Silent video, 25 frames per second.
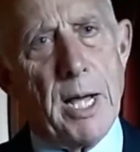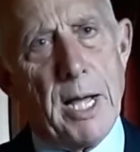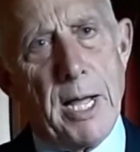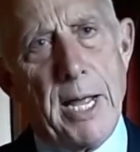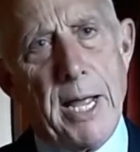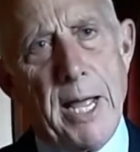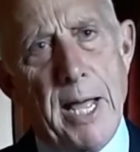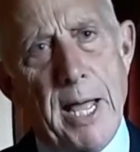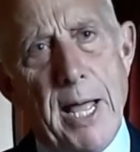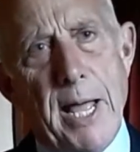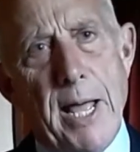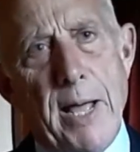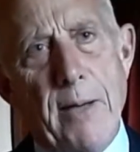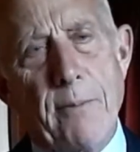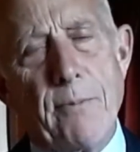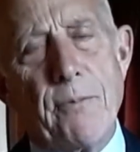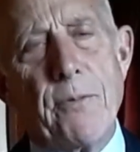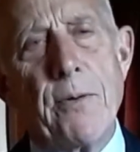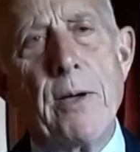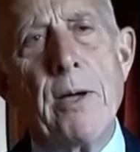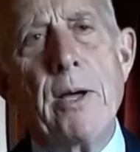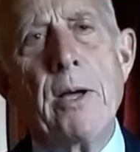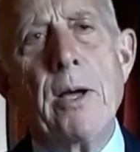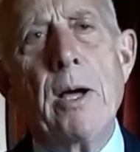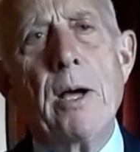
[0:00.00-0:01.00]
I
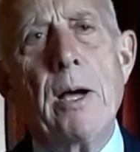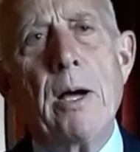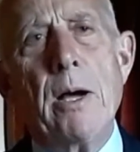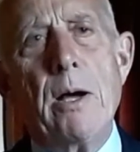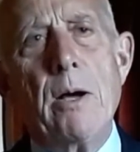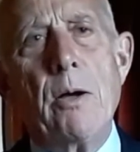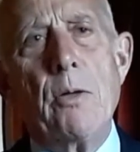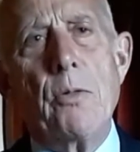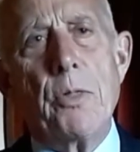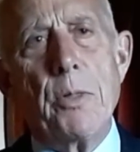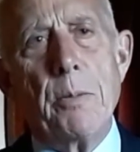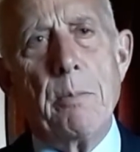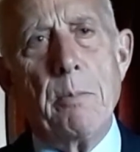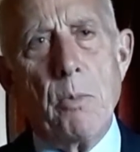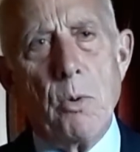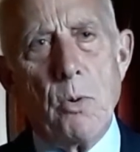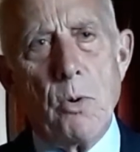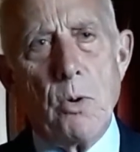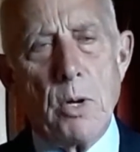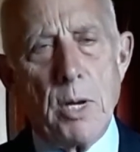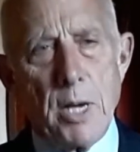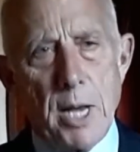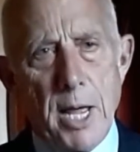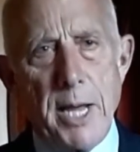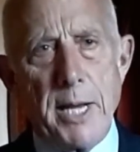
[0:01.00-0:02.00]
have, the
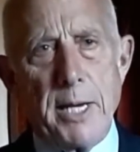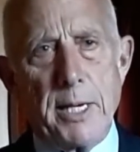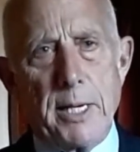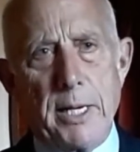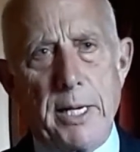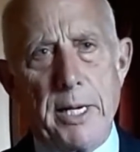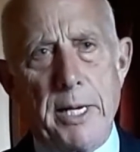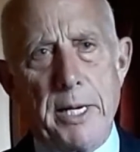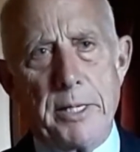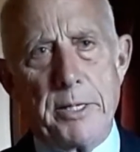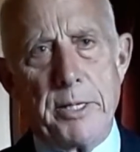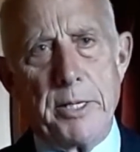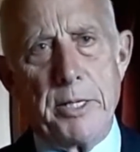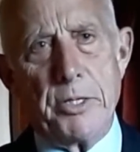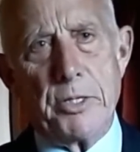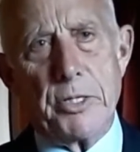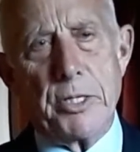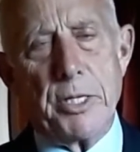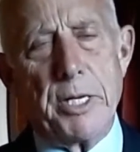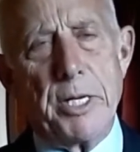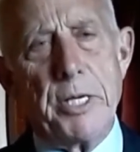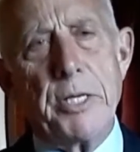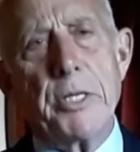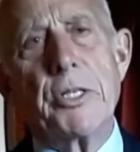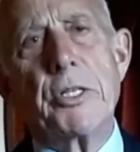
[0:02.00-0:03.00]
more likely it
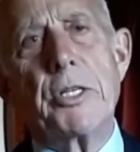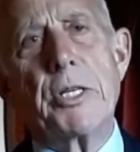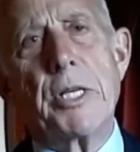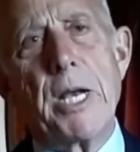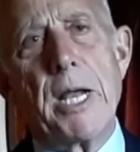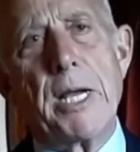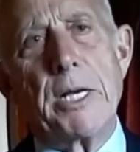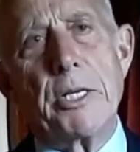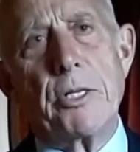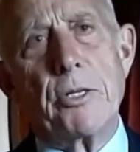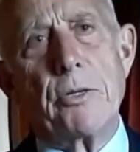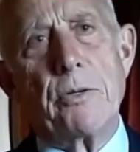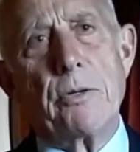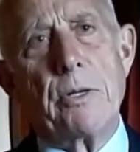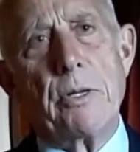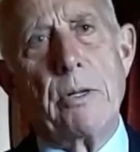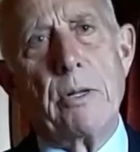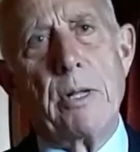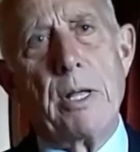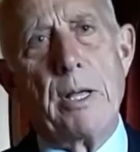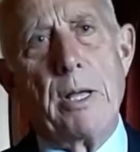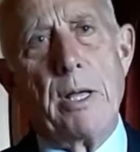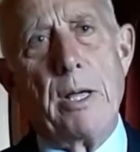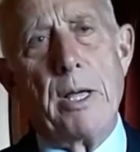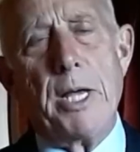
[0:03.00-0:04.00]
is that
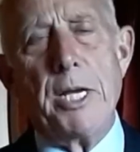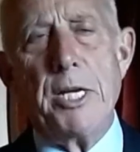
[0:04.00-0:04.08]
international